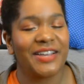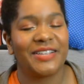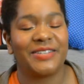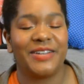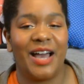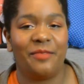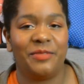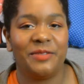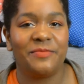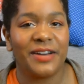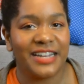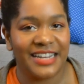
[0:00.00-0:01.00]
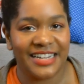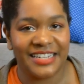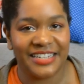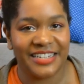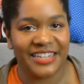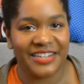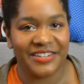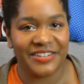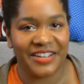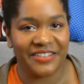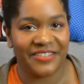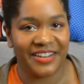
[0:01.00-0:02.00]
So happy Monday to you
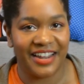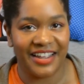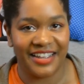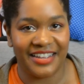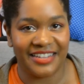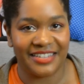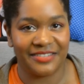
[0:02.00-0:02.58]
if it is.